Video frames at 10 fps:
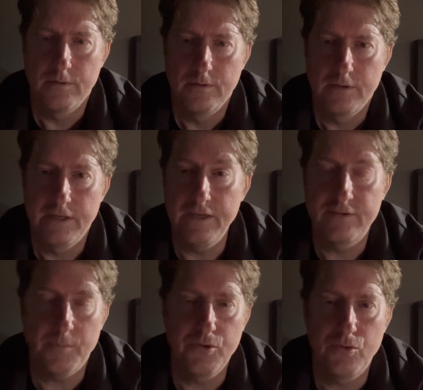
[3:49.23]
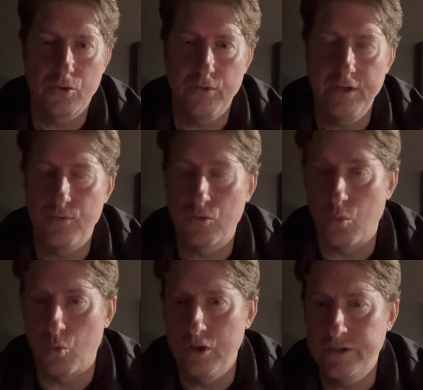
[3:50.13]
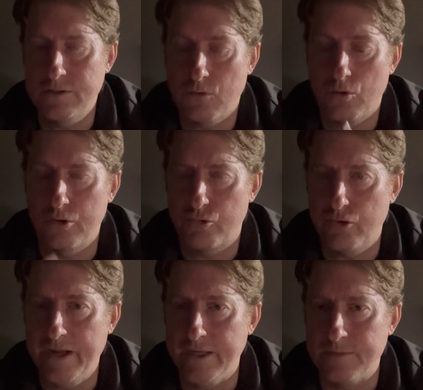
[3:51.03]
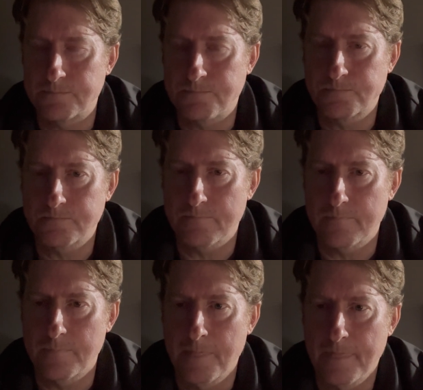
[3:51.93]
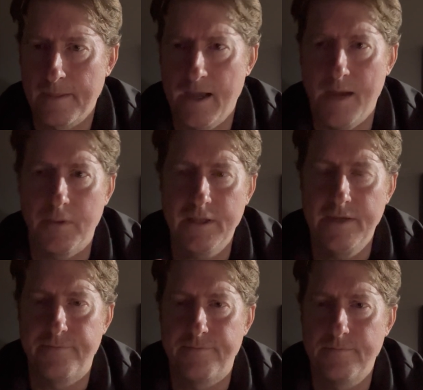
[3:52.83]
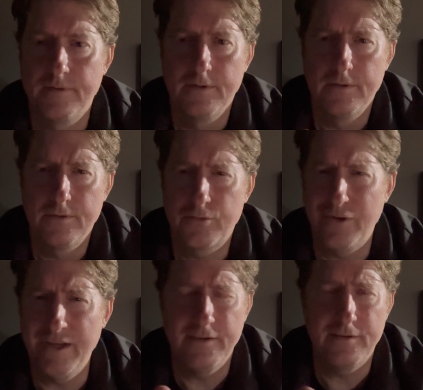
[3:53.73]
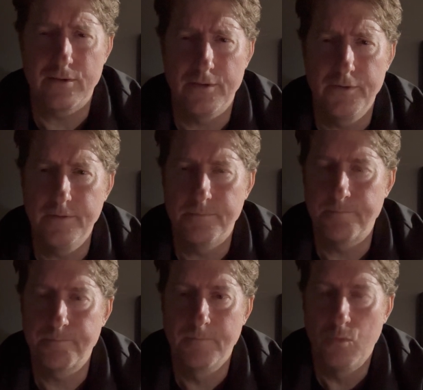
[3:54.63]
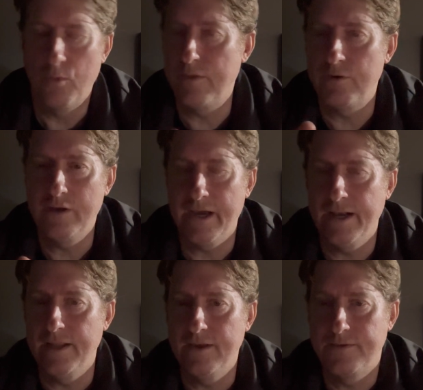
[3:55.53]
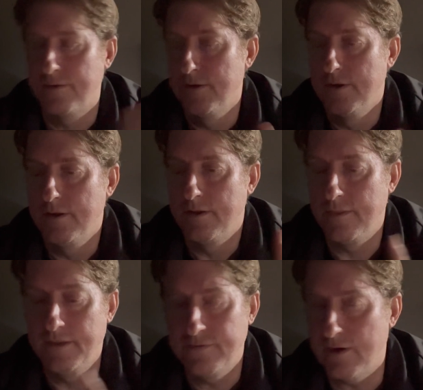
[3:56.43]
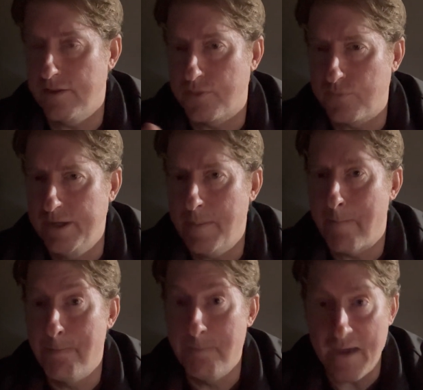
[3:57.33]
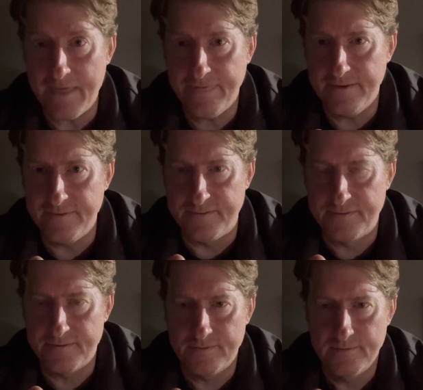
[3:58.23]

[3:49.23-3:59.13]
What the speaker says: getting someone to agree through coercion or trade. I believe trade is included, whether or not it is. These are the three methods